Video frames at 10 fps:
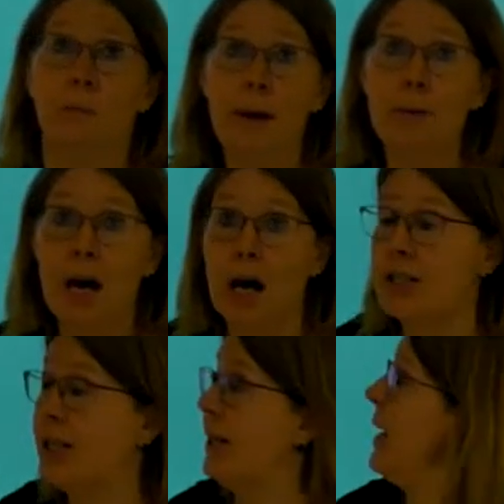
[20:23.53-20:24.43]
Maybe
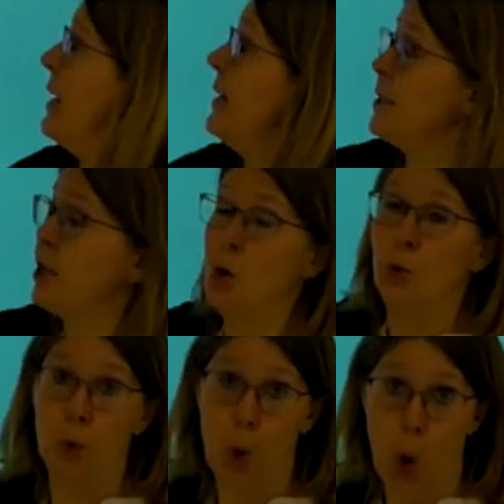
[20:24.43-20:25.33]
ask, can this go
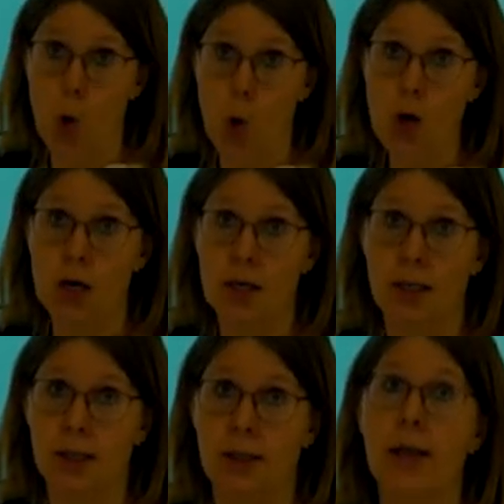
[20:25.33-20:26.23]
wrong?
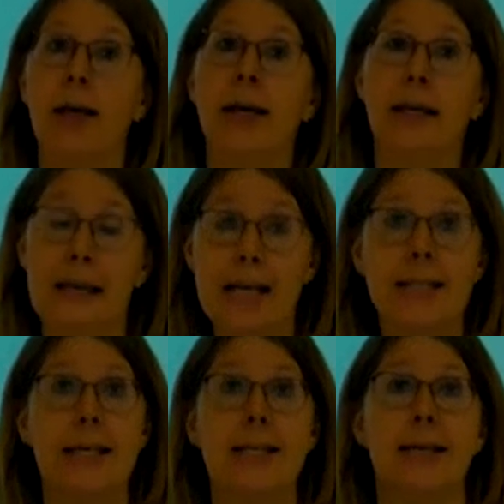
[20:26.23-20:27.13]

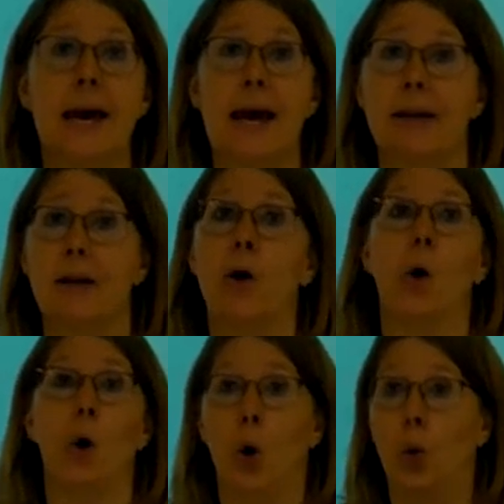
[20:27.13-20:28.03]
Yes, it can.
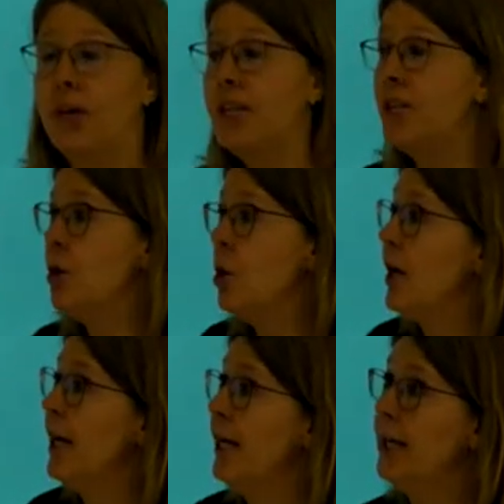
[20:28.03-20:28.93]
We
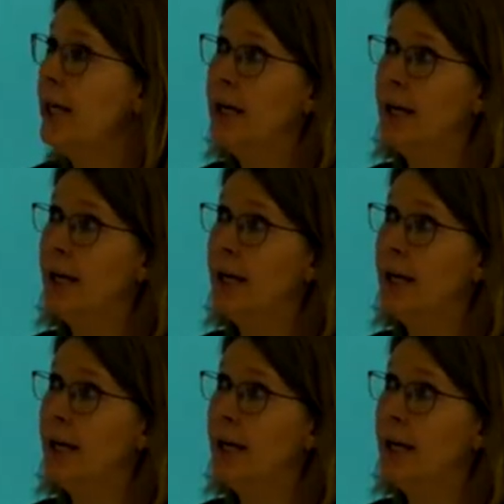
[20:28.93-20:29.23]
saw in